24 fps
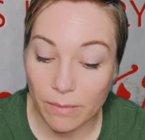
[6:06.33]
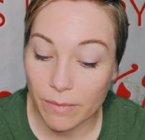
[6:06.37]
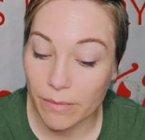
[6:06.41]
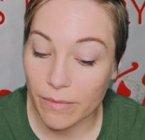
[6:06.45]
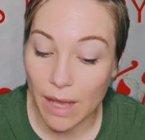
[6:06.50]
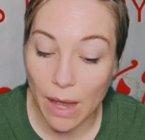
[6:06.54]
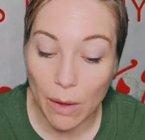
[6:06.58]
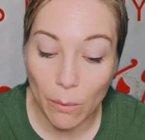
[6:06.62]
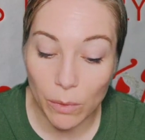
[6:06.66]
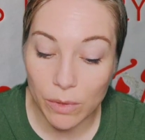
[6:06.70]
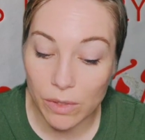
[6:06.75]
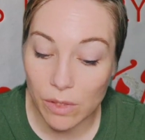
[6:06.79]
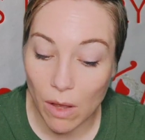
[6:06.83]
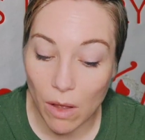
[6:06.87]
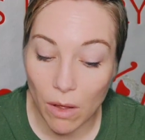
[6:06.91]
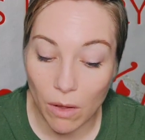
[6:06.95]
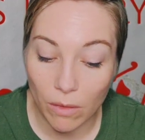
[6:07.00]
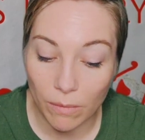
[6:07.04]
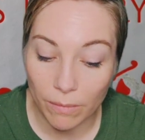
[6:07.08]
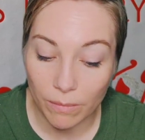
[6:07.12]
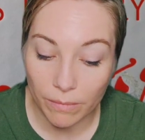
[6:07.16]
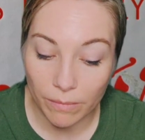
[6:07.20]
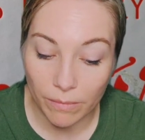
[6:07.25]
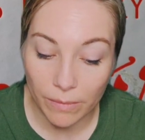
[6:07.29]
That was
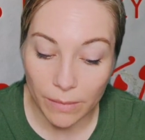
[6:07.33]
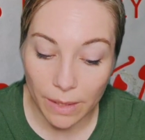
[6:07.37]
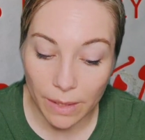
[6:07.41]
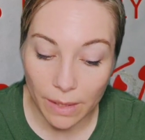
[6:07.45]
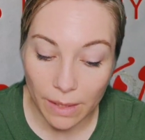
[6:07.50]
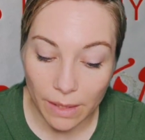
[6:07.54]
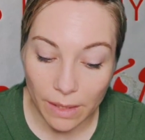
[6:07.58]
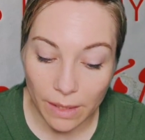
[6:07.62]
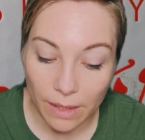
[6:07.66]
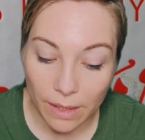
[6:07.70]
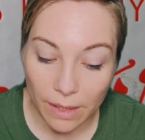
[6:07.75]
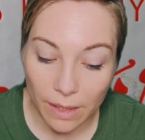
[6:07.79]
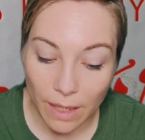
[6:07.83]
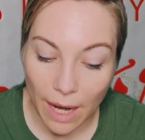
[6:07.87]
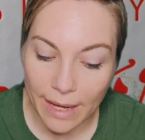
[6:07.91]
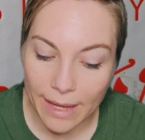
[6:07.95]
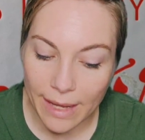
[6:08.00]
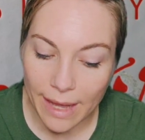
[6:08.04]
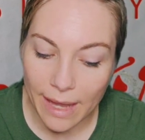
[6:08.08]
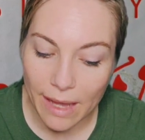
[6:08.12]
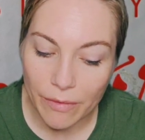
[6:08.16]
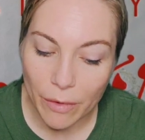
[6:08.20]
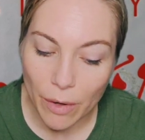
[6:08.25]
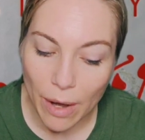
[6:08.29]
all. I
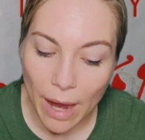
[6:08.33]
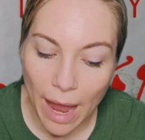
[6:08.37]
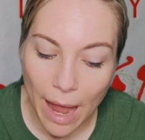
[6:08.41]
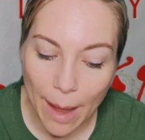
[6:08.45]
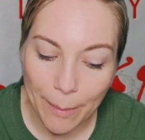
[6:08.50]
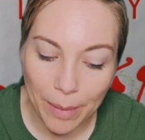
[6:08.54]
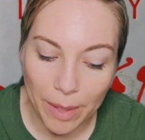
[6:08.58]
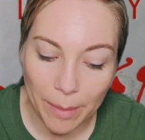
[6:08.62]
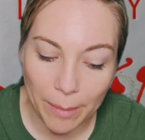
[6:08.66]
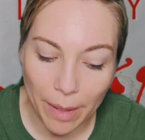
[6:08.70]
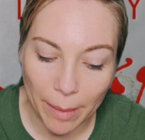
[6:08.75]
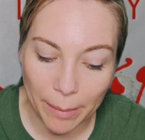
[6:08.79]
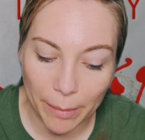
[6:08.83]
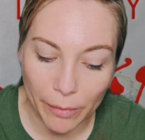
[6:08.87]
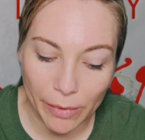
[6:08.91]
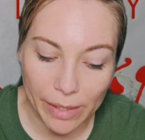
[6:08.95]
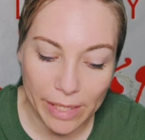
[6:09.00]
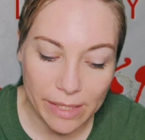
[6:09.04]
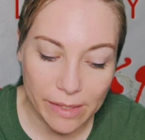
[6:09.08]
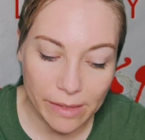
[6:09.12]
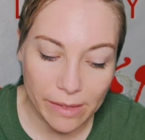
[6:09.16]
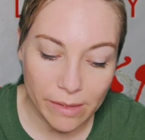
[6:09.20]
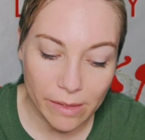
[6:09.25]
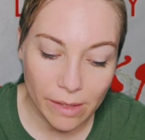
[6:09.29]
gave her happy
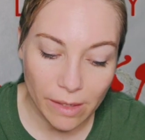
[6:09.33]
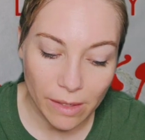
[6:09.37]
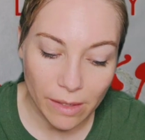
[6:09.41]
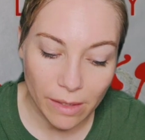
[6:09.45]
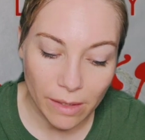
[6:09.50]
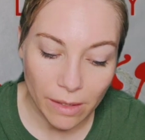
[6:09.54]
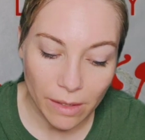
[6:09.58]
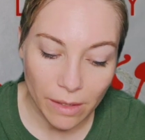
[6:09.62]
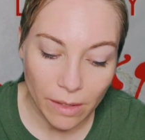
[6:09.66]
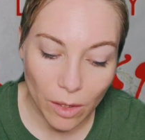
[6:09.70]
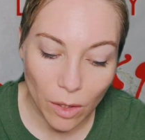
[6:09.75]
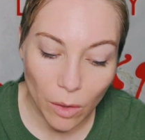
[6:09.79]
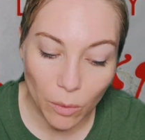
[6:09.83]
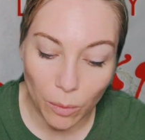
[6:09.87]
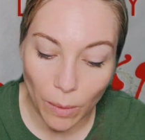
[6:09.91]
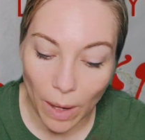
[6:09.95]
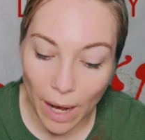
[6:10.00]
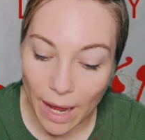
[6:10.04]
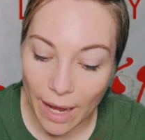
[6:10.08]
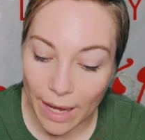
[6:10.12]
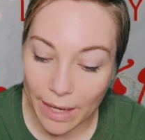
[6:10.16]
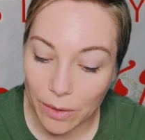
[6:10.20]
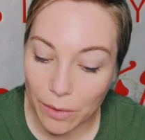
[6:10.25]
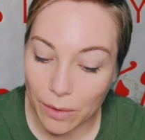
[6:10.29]
memories, a
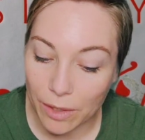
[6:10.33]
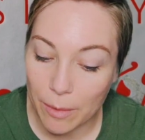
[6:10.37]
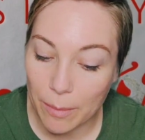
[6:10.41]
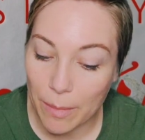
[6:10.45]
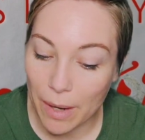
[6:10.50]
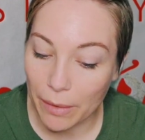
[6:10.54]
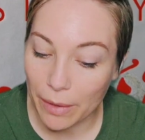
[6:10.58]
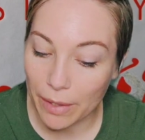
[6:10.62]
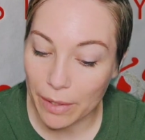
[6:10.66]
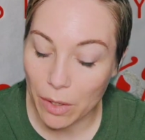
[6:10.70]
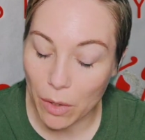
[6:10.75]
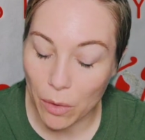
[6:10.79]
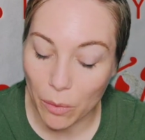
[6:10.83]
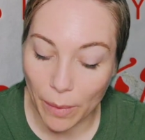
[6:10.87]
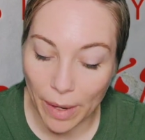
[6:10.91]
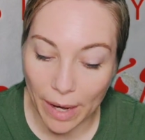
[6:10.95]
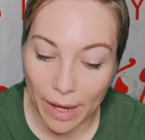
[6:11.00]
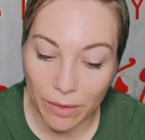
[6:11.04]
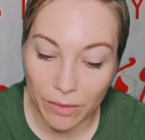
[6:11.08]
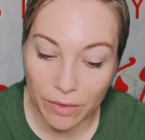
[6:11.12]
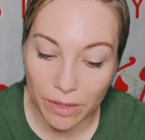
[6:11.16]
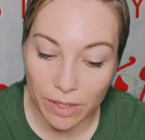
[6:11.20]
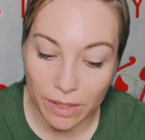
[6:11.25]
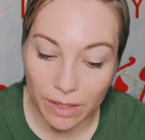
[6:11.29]
ride on a
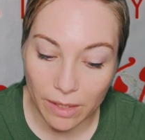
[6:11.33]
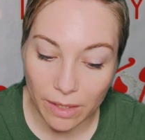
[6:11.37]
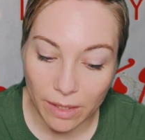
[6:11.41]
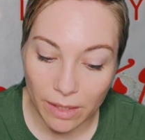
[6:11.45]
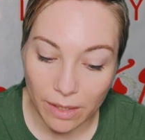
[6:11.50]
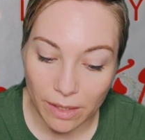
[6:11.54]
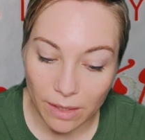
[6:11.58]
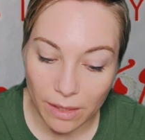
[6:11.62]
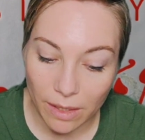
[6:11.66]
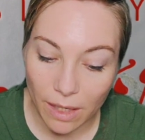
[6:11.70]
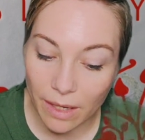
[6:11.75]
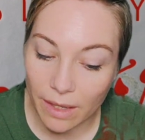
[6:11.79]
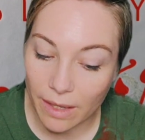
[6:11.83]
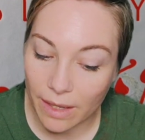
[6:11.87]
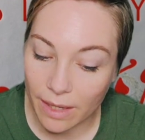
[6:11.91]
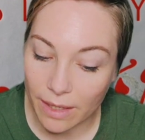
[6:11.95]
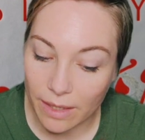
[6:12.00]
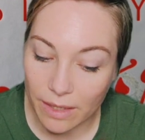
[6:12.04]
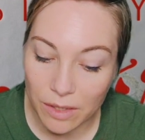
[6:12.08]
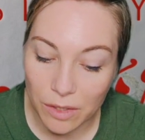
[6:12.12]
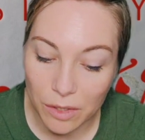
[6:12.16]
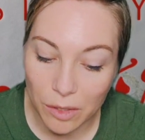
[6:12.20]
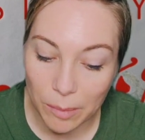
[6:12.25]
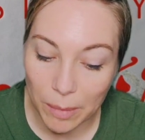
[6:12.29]
merry-go-round, a
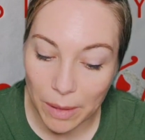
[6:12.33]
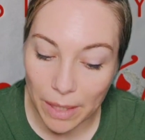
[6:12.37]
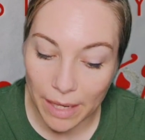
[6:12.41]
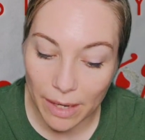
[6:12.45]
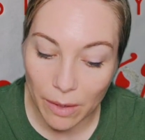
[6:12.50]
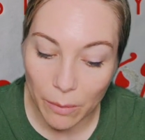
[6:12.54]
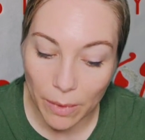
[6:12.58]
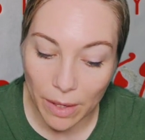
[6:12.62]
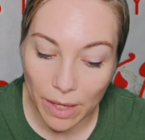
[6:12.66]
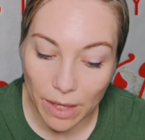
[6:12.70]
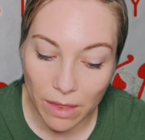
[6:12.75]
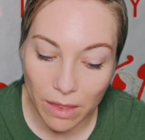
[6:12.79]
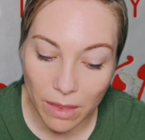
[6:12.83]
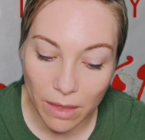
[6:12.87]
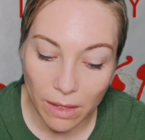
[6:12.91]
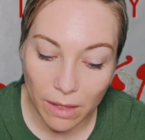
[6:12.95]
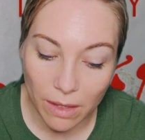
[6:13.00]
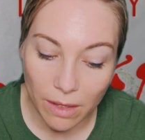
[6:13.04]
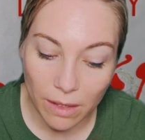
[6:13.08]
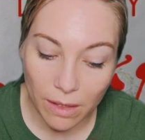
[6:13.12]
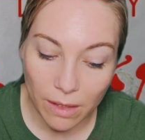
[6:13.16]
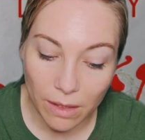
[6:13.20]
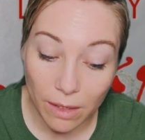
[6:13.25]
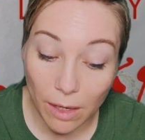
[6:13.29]
kitten to play with,
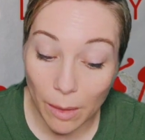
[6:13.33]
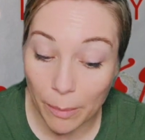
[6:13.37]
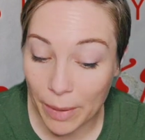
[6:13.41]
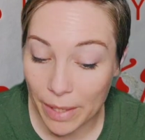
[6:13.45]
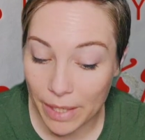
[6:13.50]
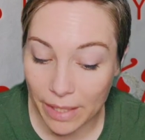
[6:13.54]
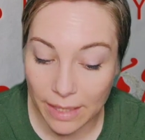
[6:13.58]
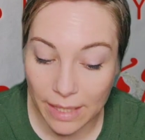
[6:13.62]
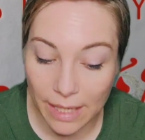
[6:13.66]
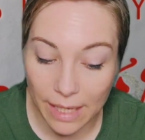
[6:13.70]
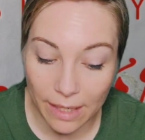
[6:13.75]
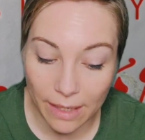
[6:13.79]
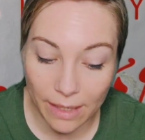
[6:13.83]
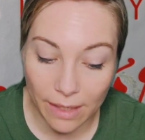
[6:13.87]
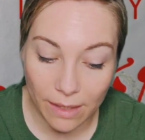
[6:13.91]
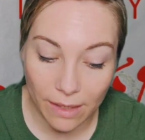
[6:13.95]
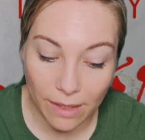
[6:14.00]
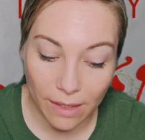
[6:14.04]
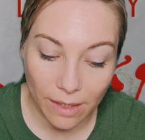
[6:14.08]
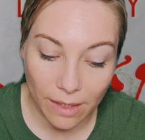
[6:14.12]
a picnic.